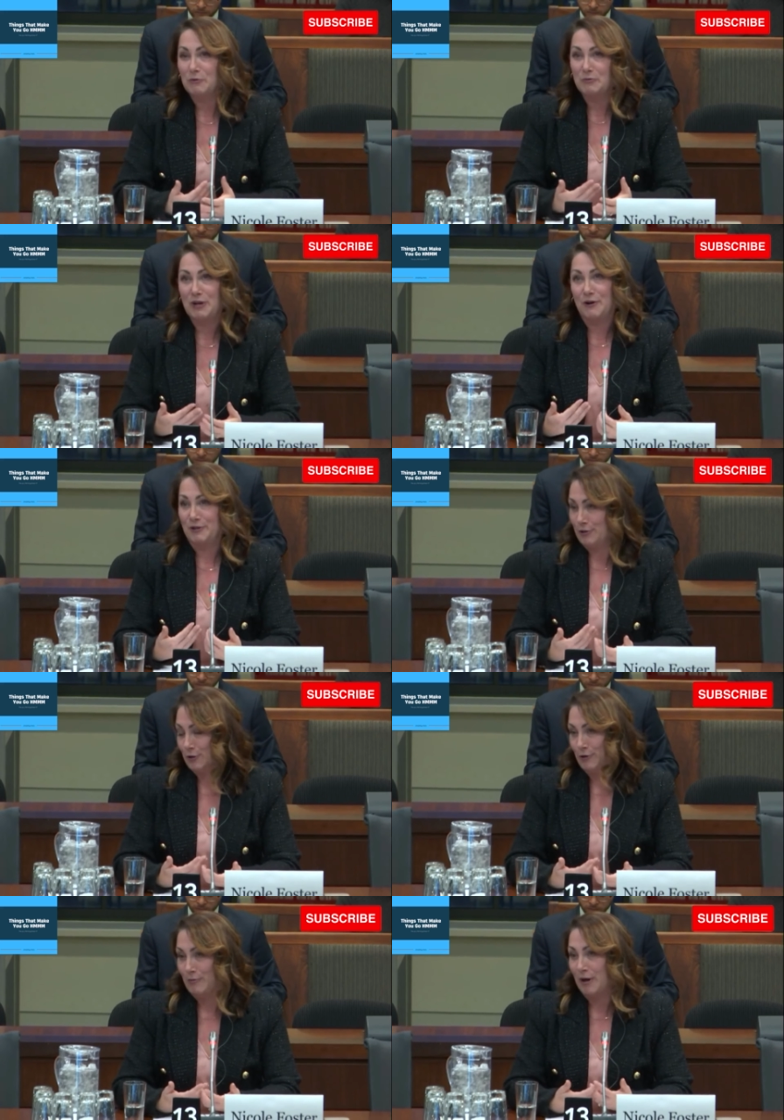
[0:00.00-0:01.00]
would be our
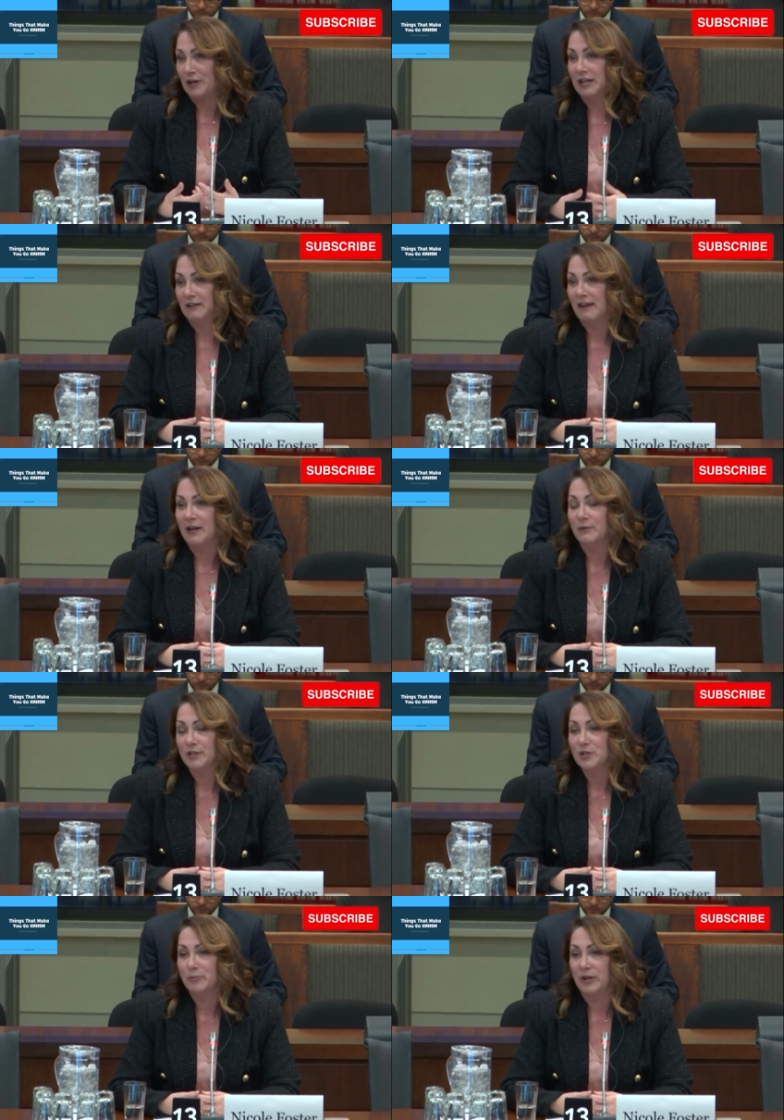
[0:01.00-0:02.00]
internal marketing
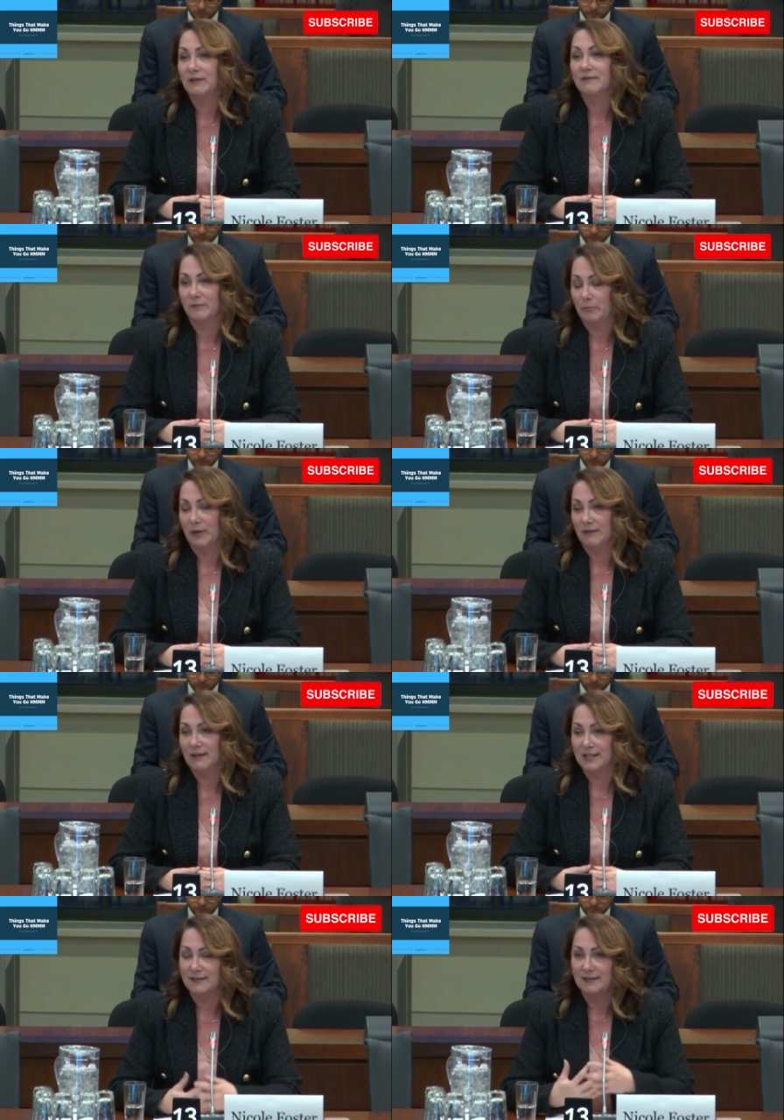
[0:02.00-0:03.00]
language, but
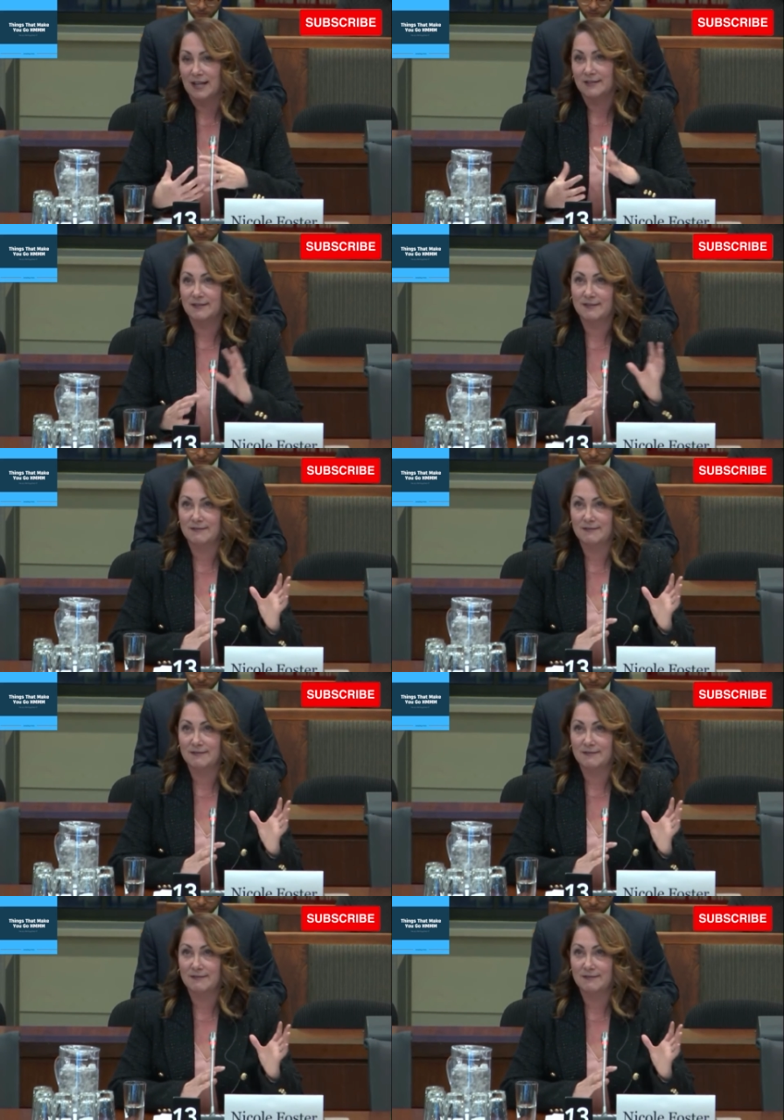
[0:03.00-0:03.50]
that's.